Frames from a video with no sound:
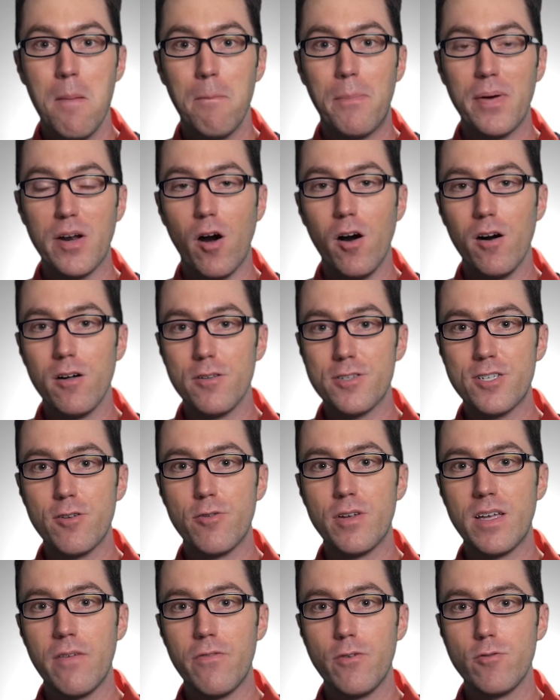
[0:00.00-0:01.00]
but also
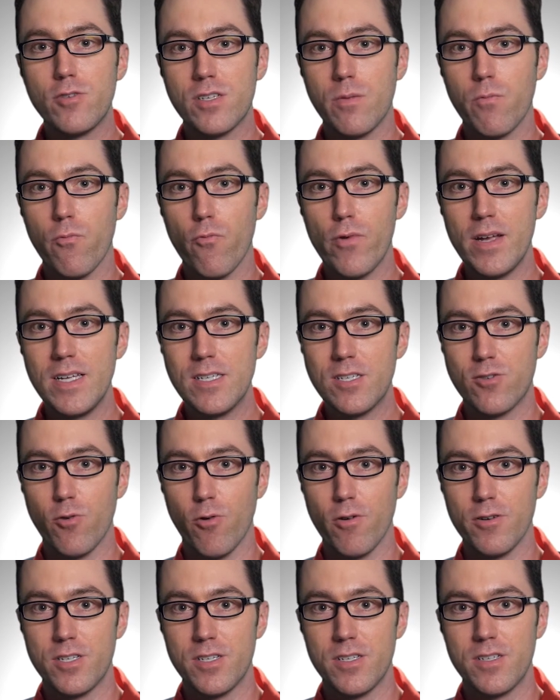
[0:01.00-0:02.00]
to give you some
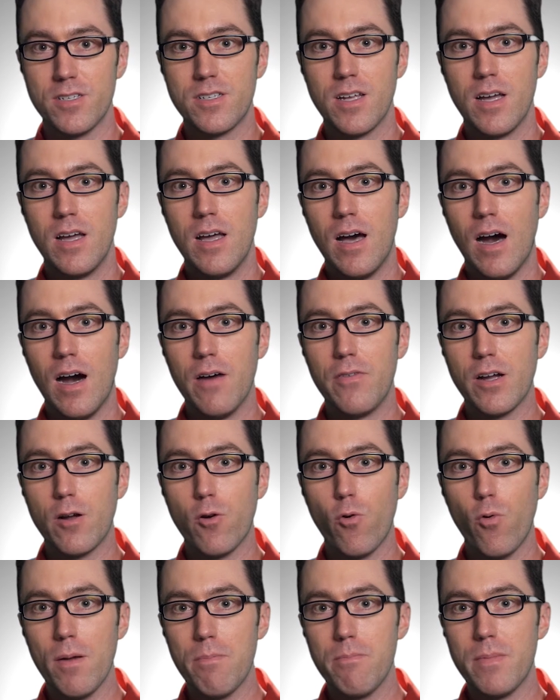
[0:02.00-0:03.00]
resources of
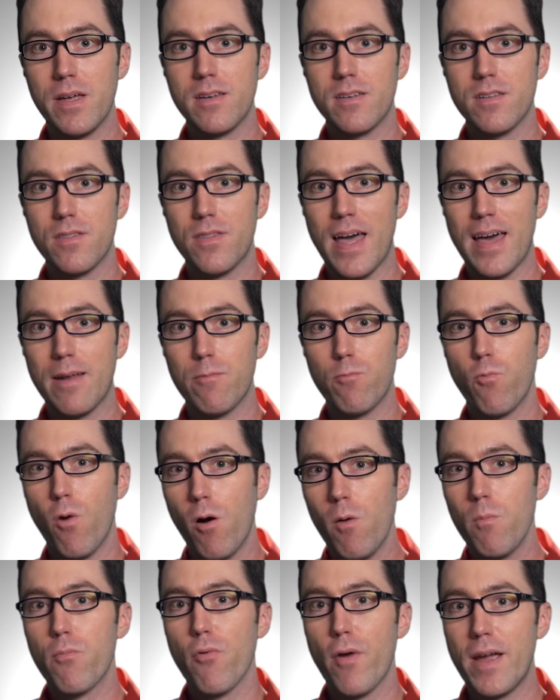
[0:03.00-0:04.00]
equipment that
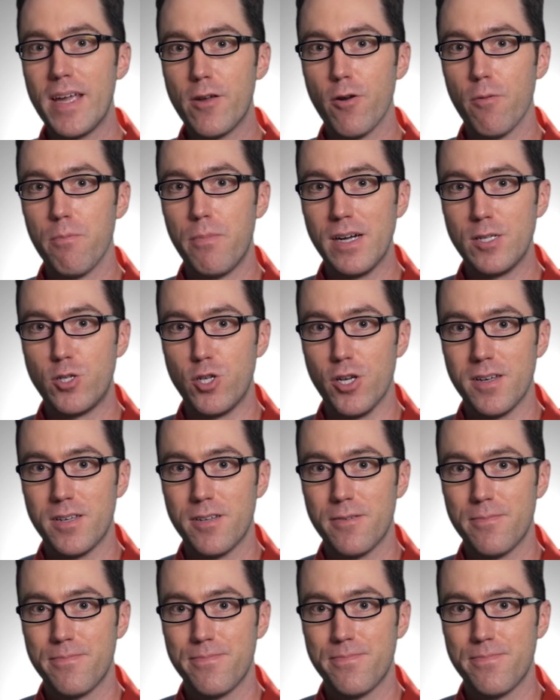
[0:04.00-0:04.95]
won't break your budget.